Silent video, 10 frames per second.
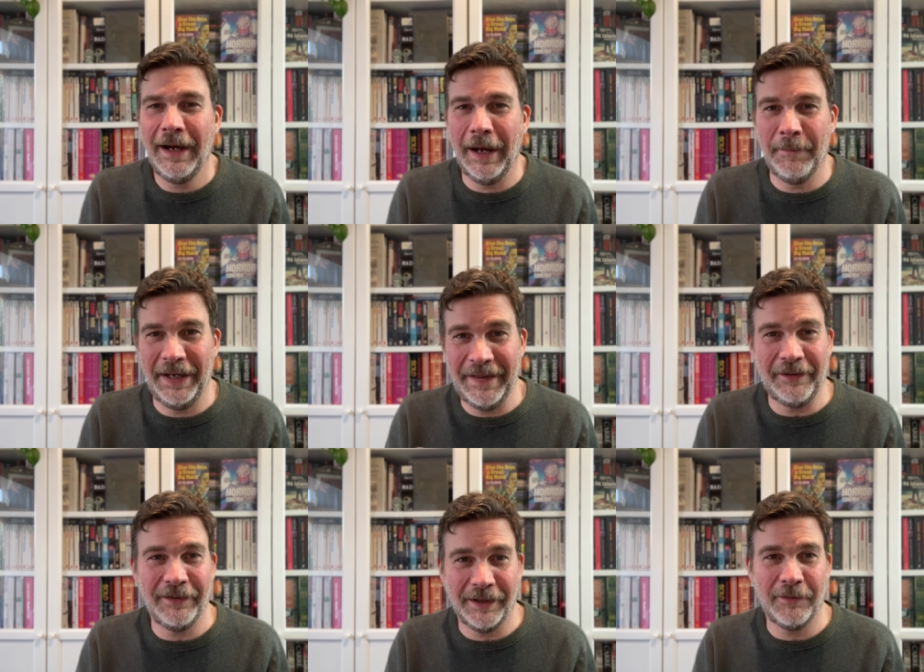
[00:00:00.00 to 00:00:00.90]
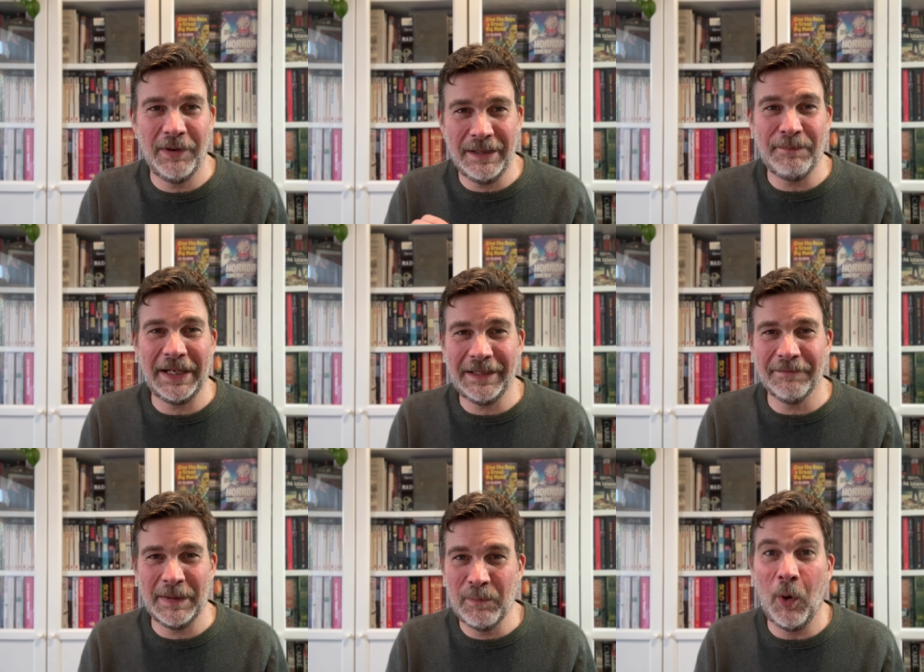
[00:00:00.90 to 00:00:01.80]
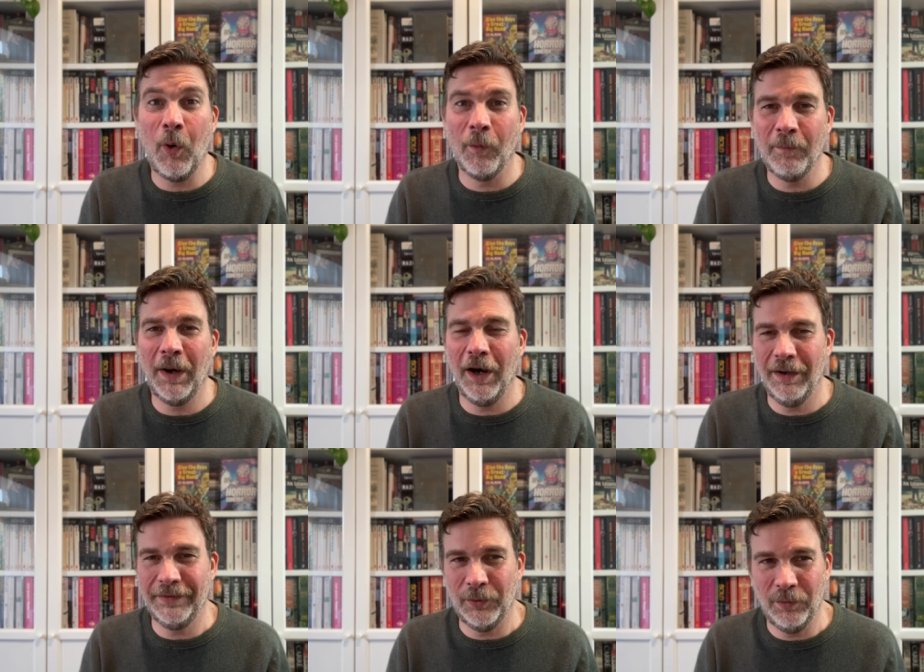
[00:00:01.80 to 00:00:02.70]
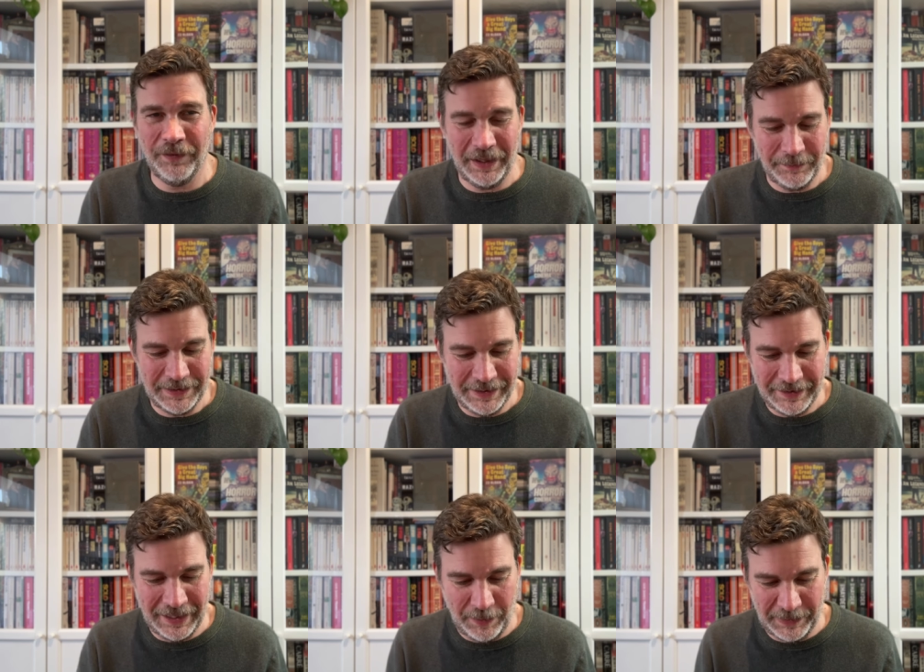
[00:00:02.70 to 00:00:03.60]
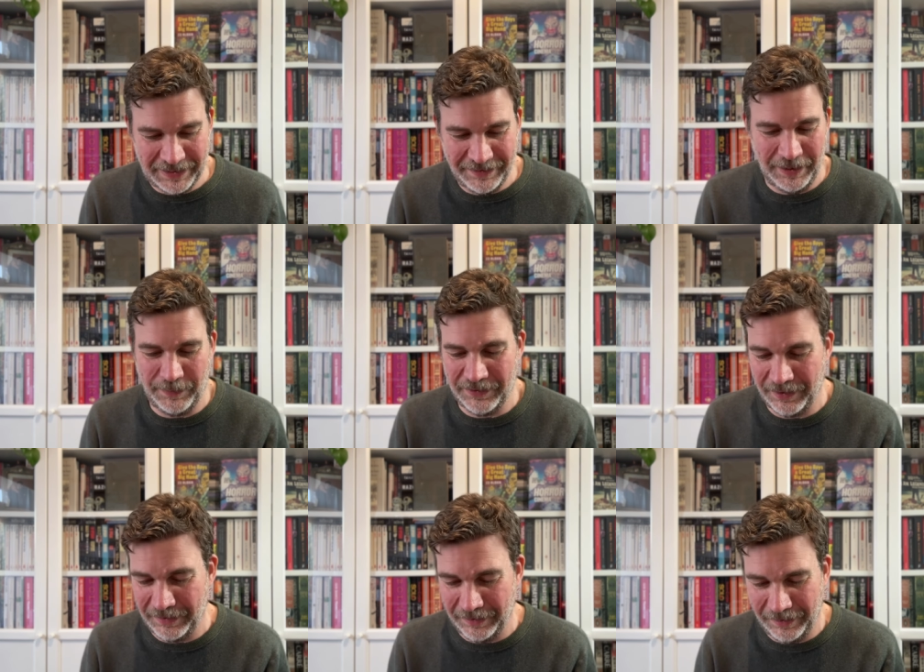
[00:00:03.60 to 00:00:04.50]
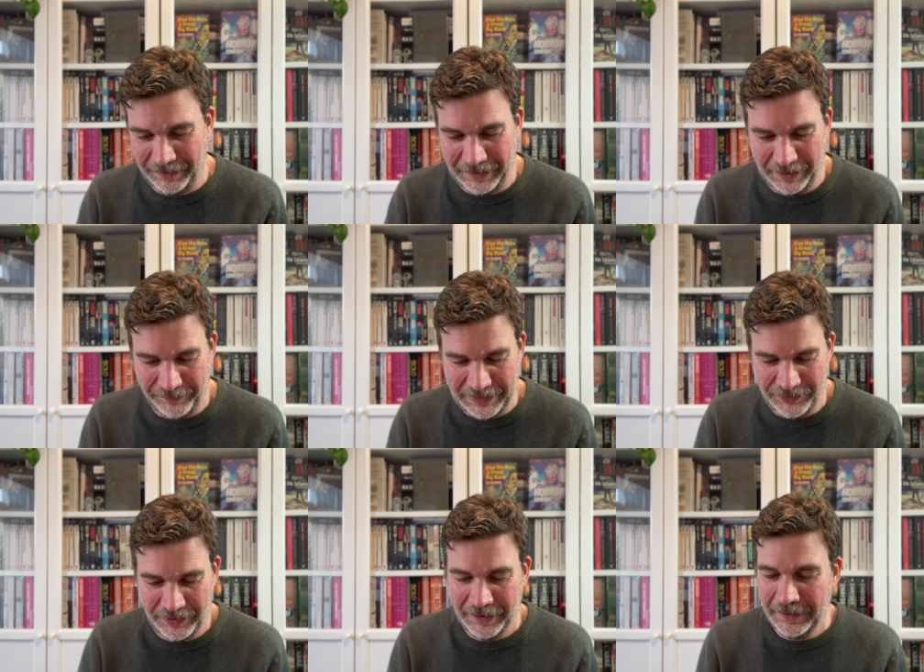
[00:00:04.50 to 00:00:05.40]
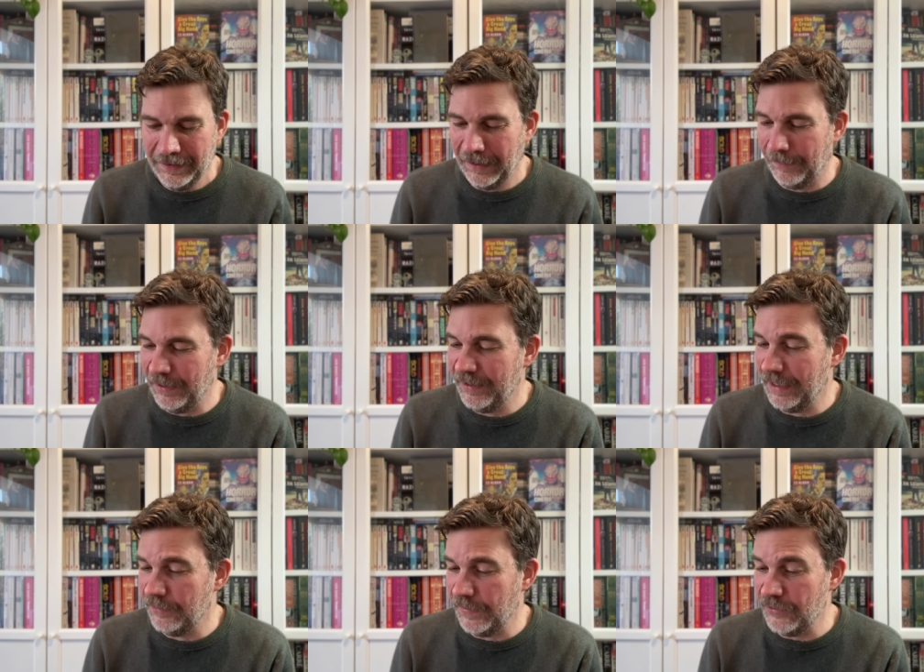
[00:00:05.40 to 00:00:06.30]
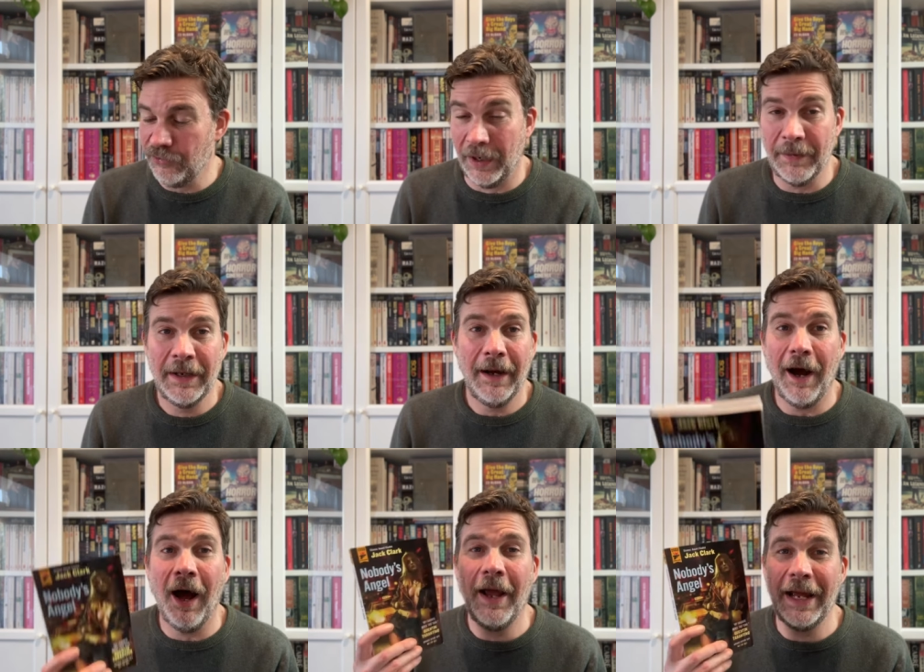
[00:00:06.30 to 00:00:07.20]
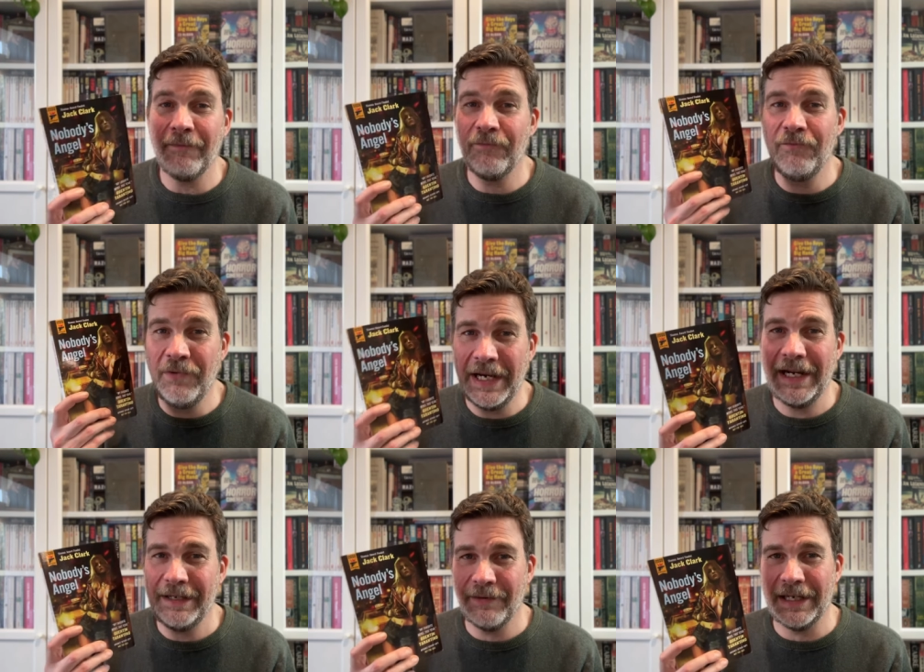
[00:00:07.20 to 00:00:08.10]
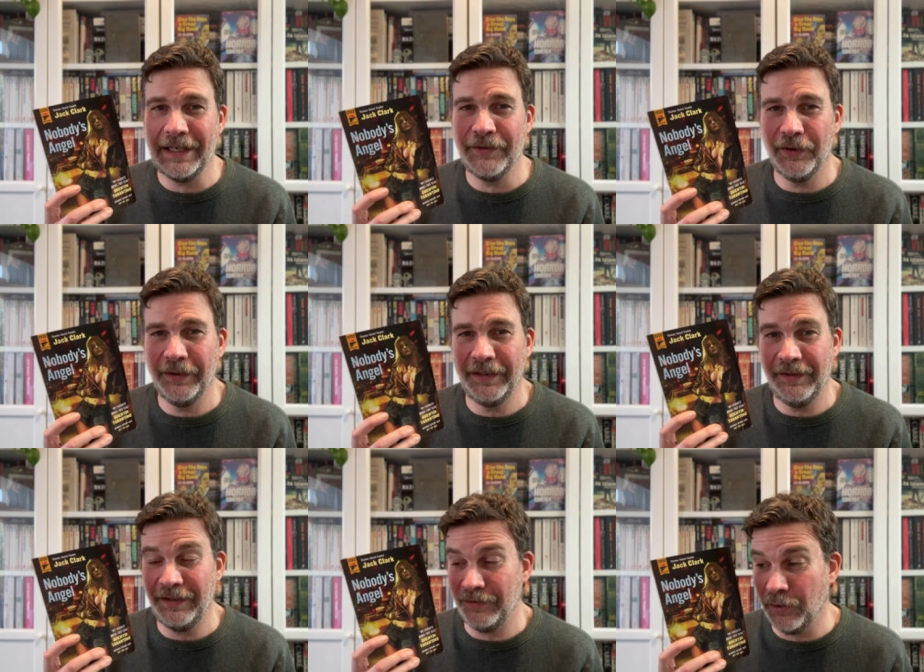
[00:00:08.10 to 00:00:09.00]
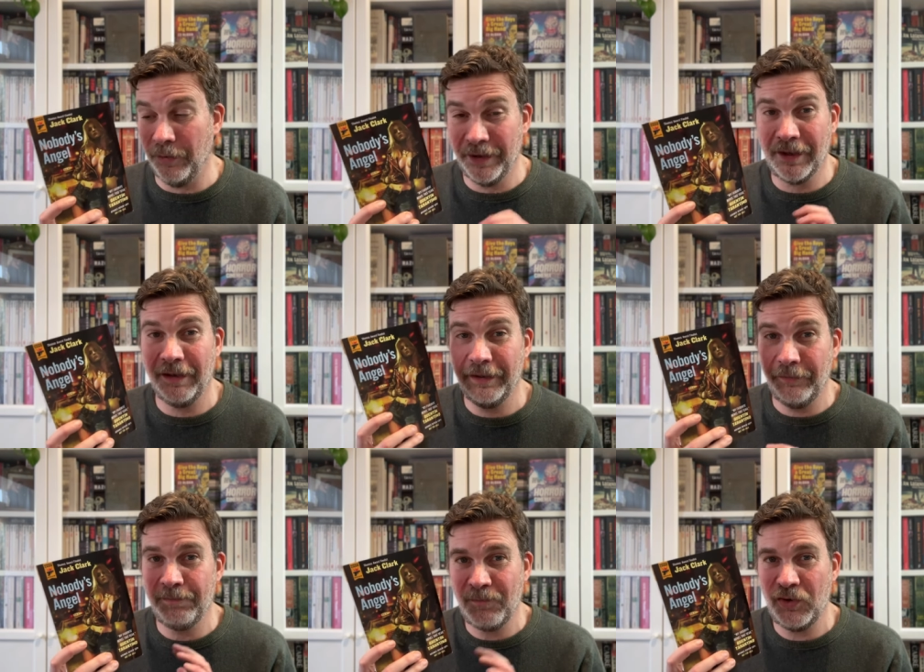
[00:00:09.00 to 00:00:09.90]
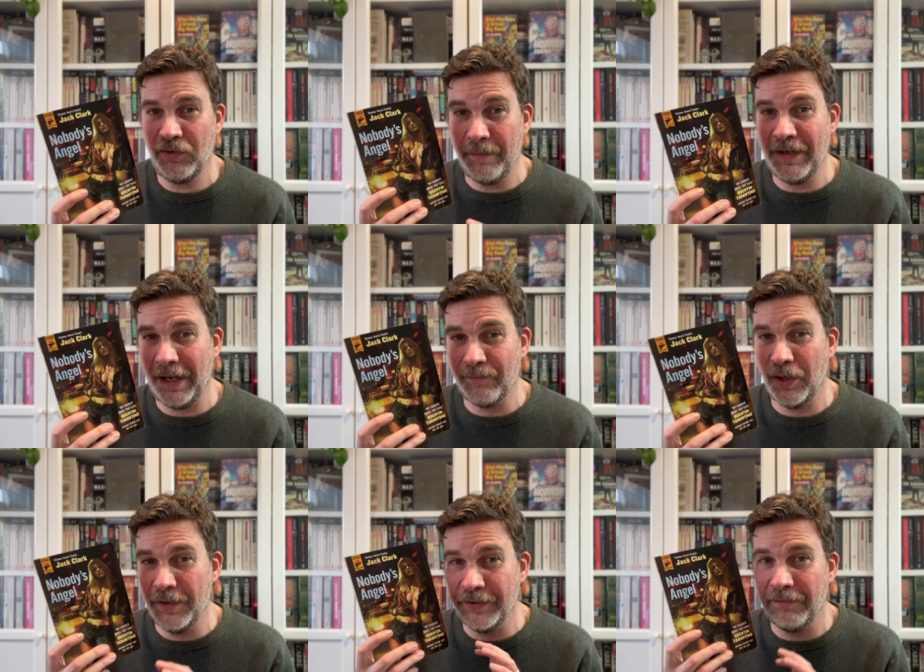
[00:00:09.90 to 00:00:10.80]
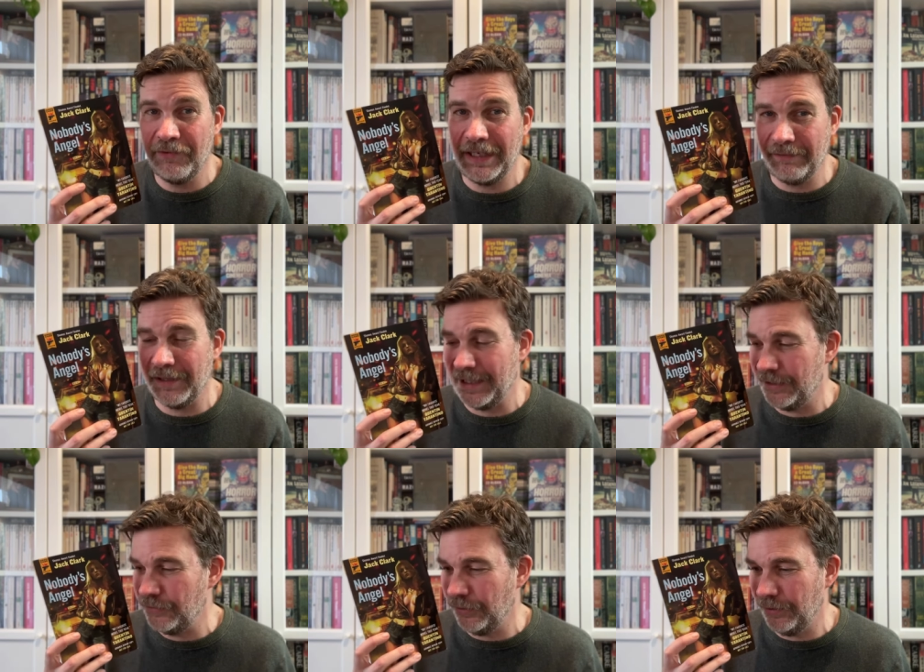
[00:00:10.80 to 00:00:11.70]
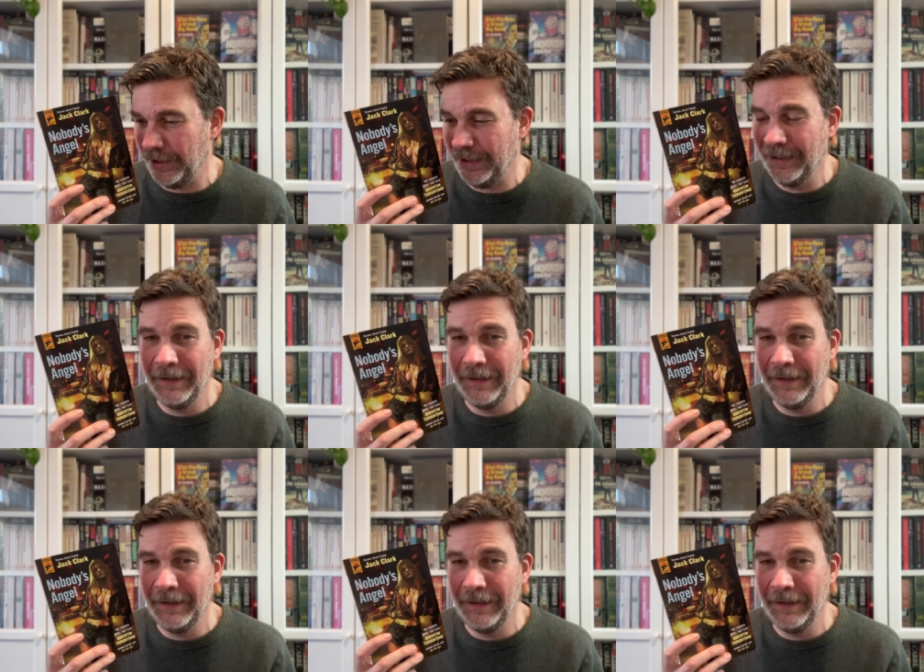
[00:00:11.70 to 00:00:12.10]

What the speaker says: And that's like a really big, important part of it all for him is how big his tip is at the end of each trip. I really, really enjoyed this. It's got the kind of stripped down prose I really, really enjoy.